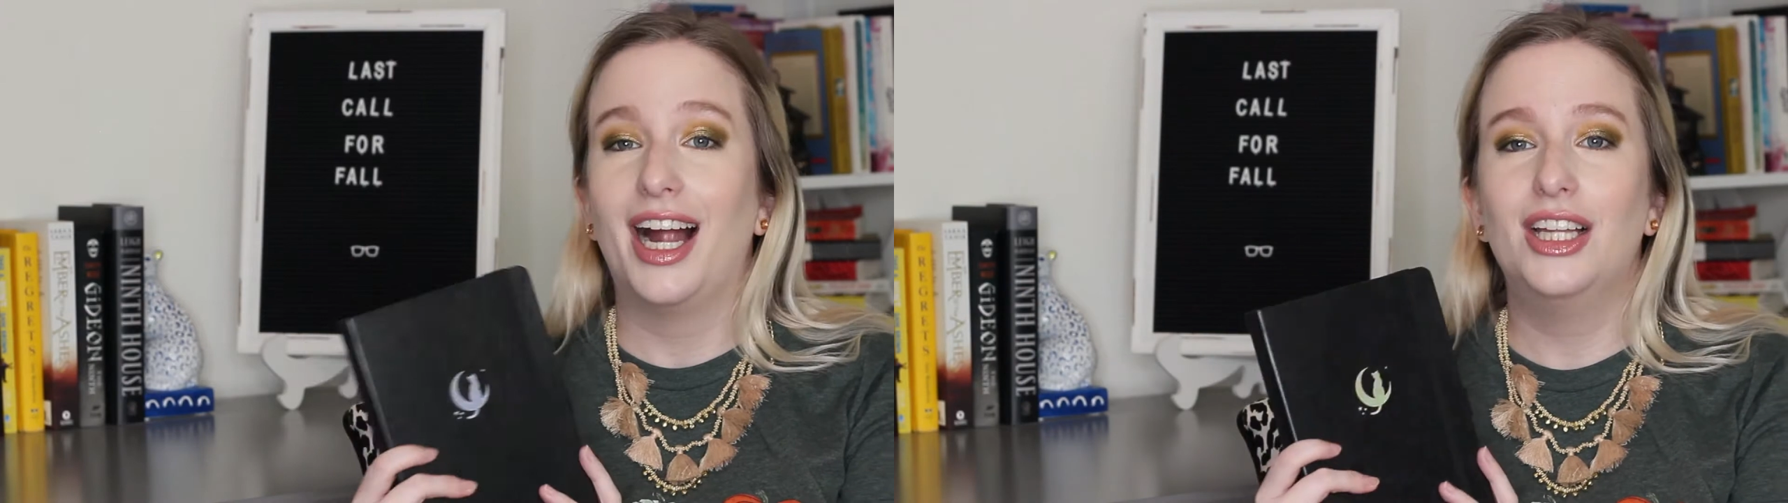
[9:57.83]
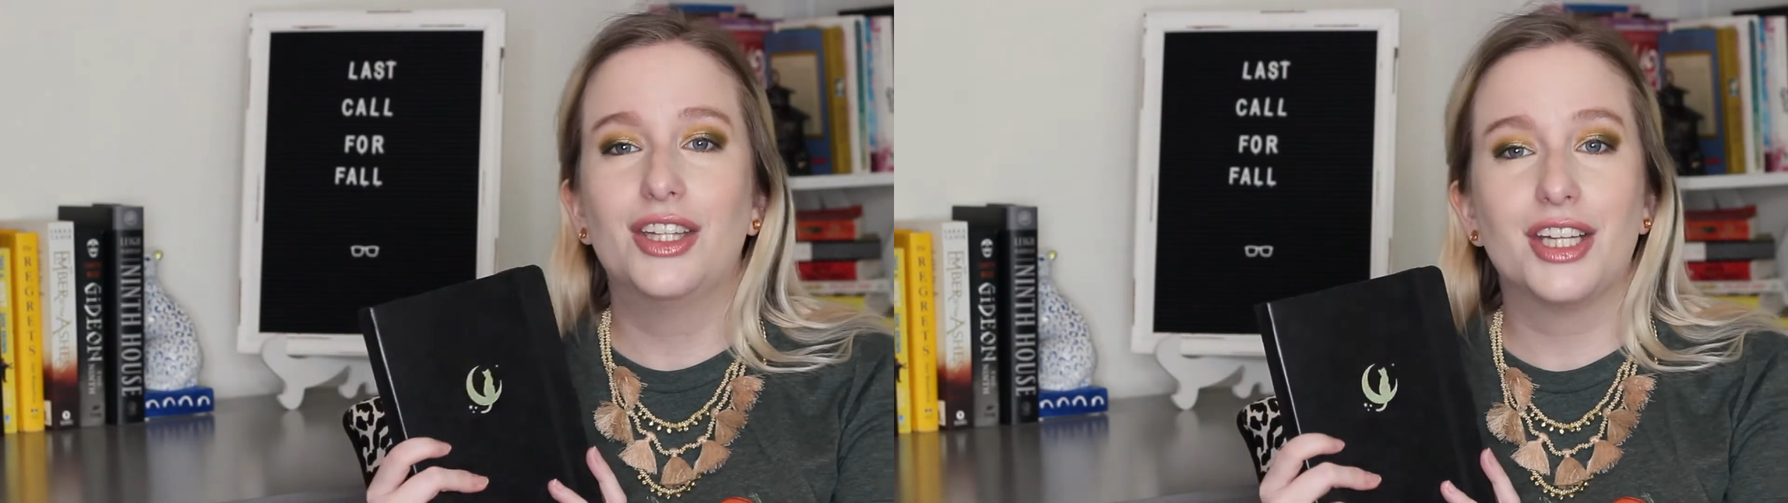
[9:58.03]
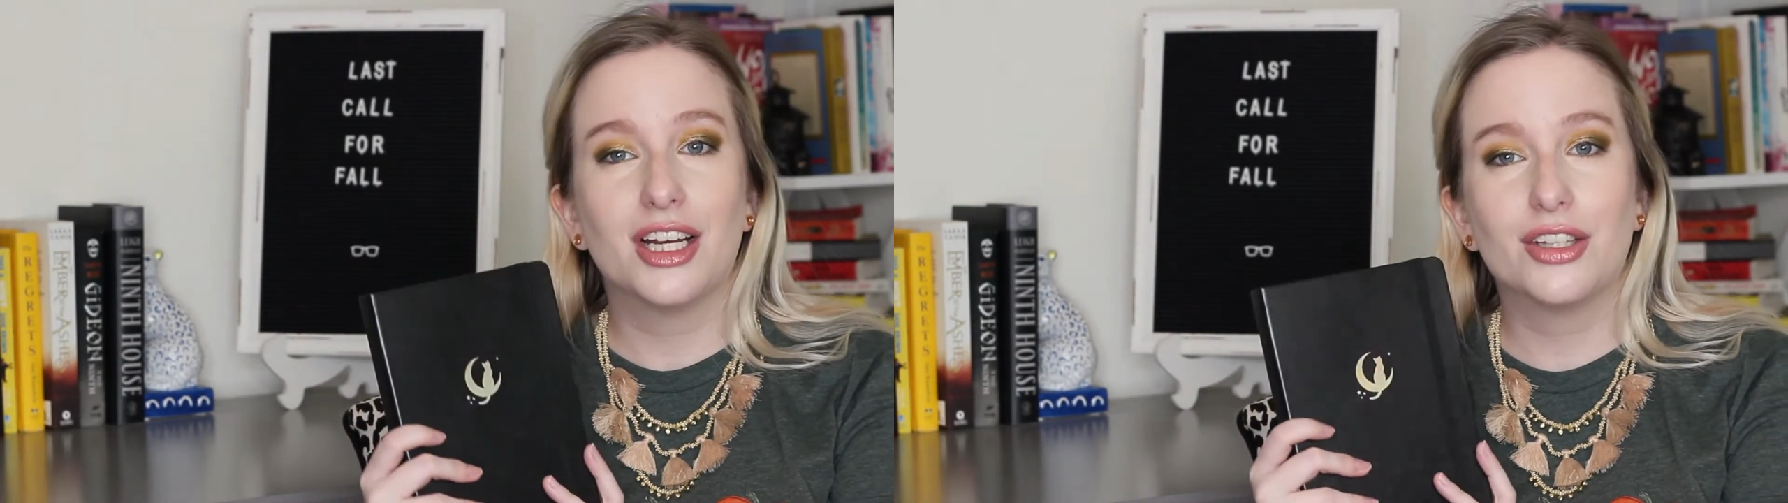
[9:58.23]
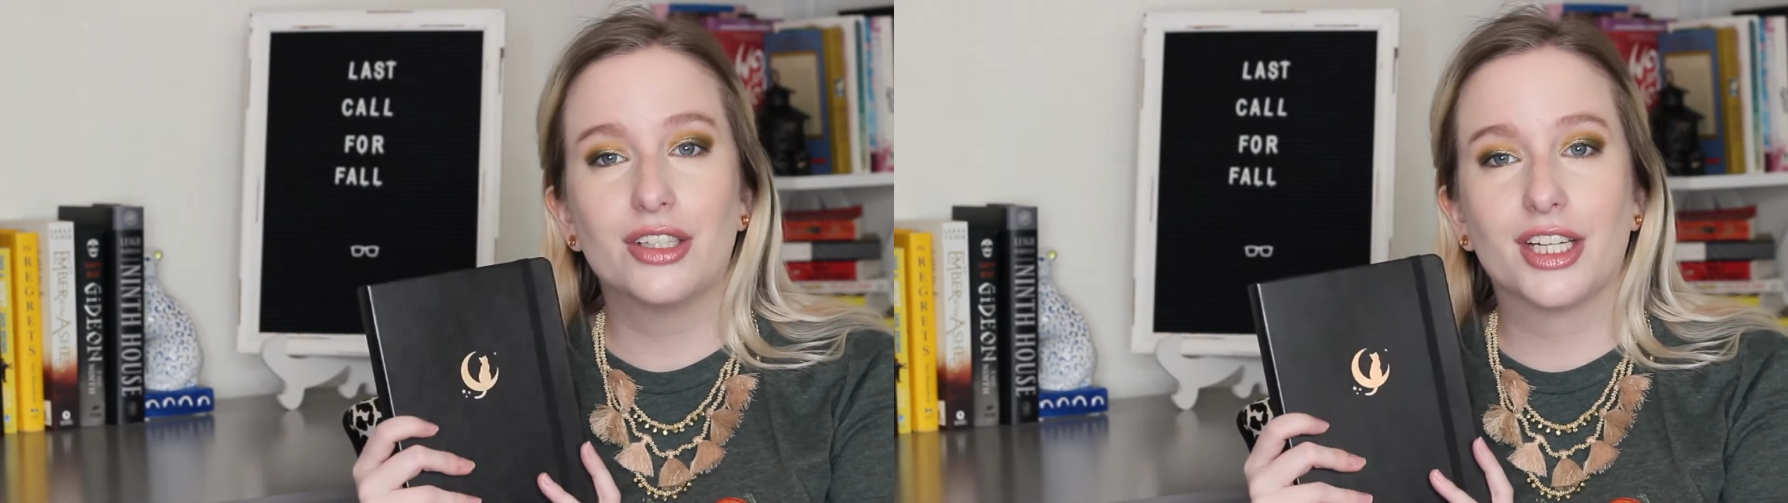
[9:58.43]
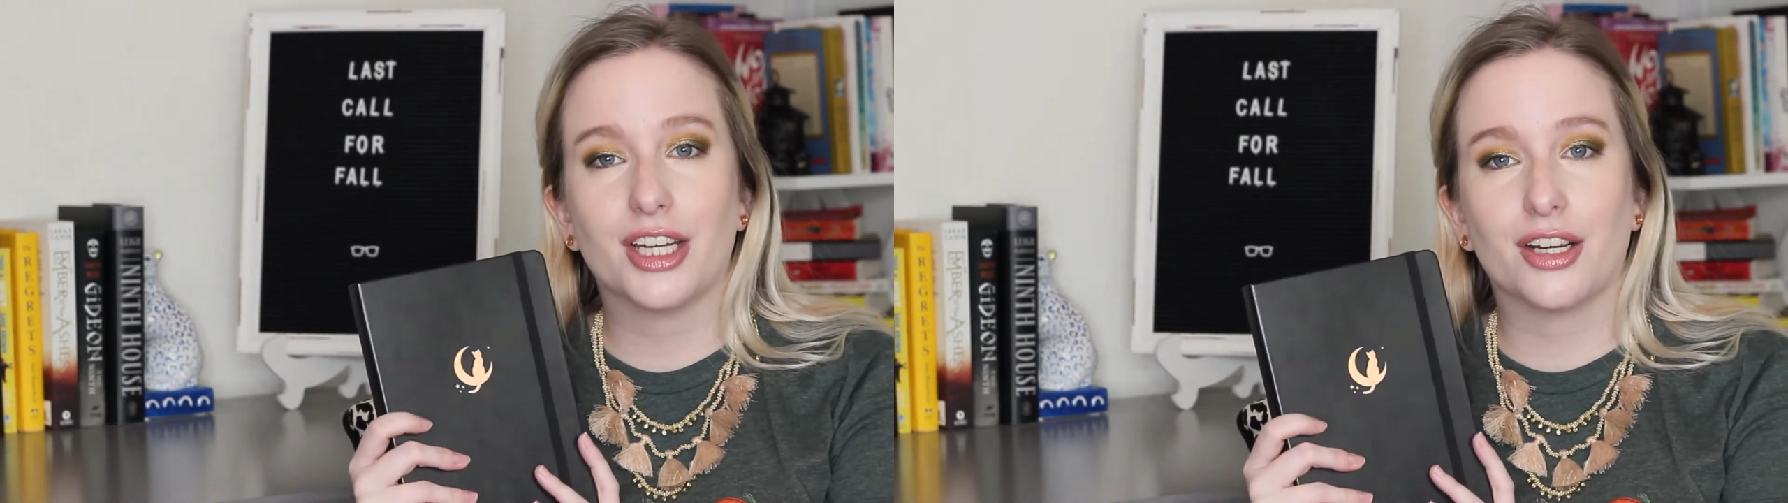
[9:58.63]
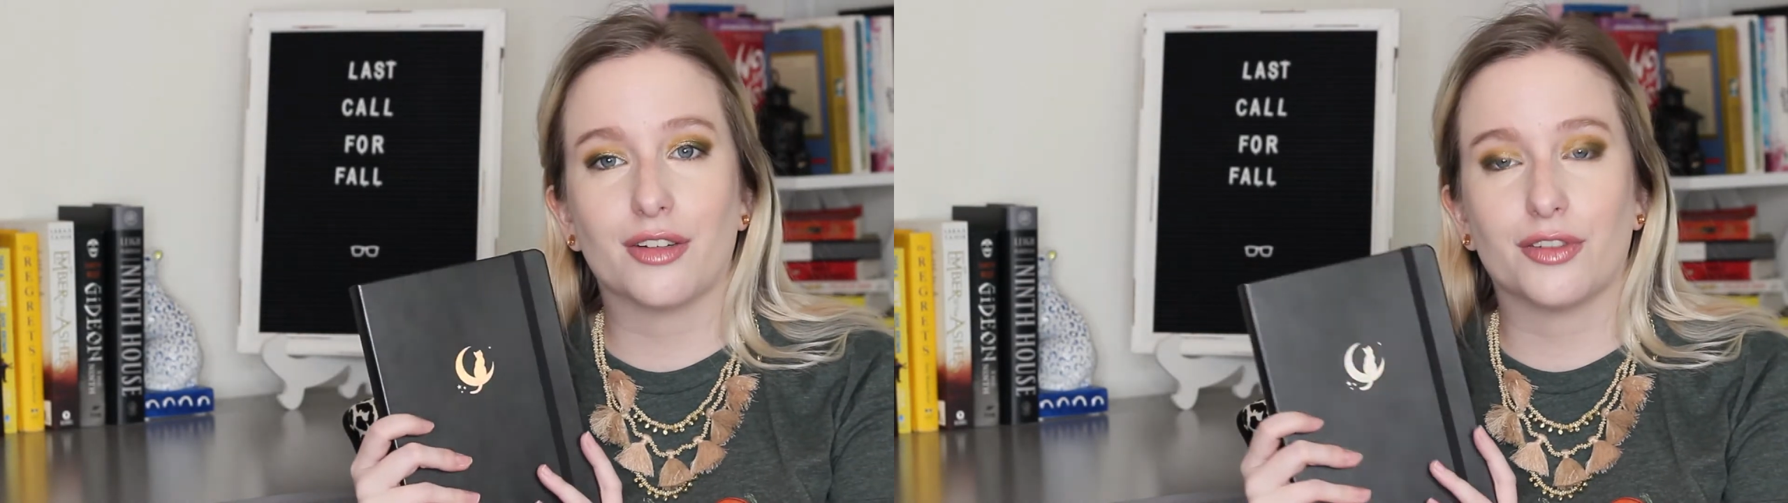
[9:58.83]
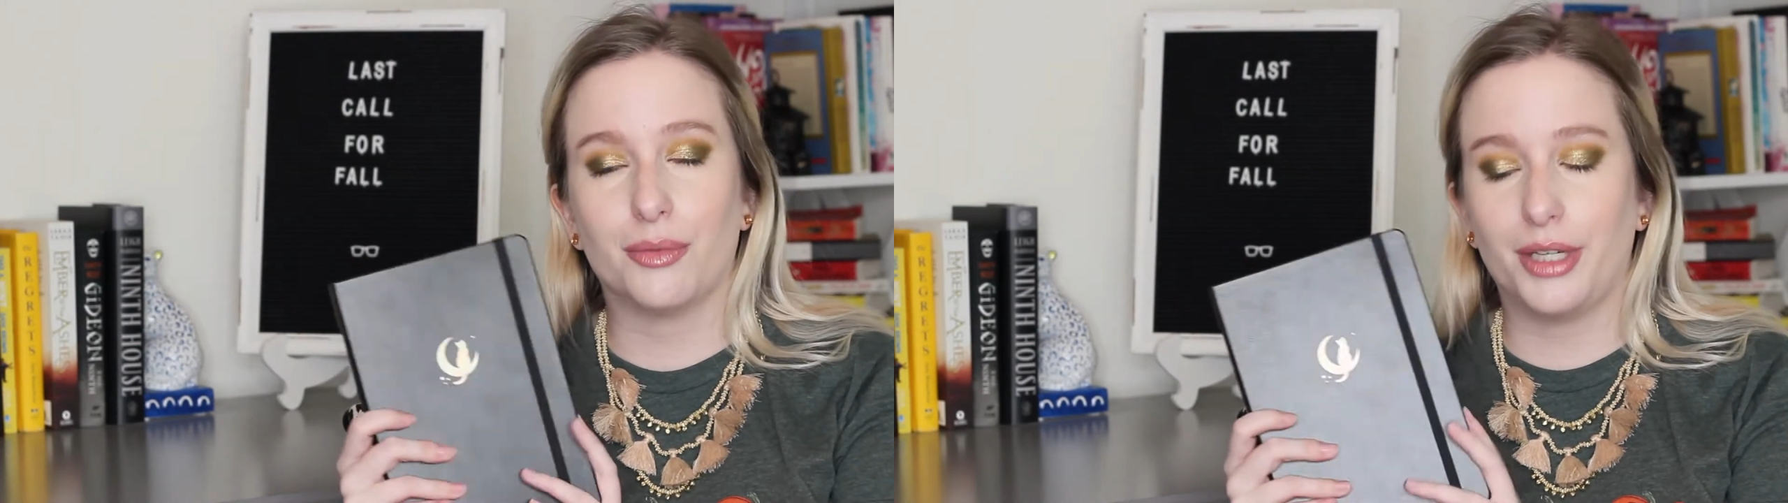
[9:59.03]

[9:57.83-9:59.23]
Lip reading: And then the other kicker for